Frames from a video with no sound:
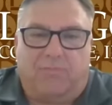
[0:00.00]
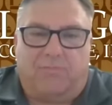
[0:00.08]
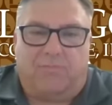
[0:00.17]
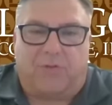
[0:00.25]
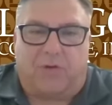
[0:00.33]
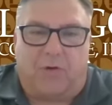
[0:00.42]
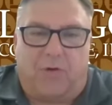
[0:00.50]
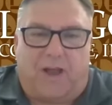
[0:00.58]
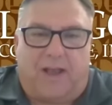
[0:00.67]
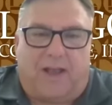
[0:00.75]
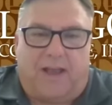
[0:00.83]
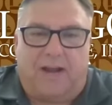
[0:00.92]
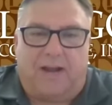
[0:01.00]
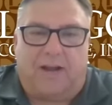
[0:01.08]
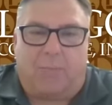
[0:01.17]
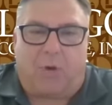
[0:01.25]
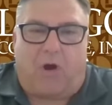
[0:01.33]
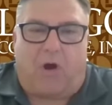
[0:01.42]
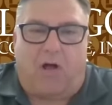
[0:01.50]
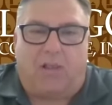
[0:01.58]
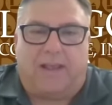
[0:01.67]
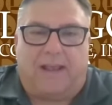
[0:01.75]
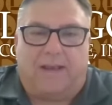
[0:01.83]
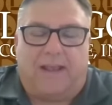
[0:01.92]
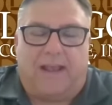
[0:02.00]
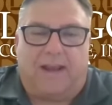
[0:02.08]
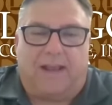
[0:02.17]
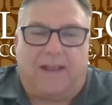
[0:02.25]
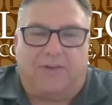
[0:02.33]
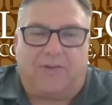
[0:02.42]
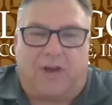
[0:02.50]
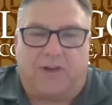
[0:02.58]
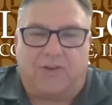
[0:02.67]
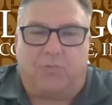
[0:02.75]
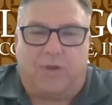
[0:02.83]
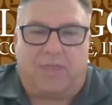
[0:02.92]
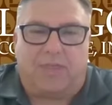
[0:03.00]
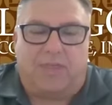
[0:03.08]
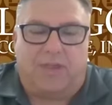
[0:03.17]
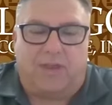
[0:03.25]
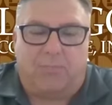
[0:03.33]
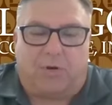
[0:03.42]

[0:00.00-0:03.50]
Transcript: So I ended up calling and getting in touch with the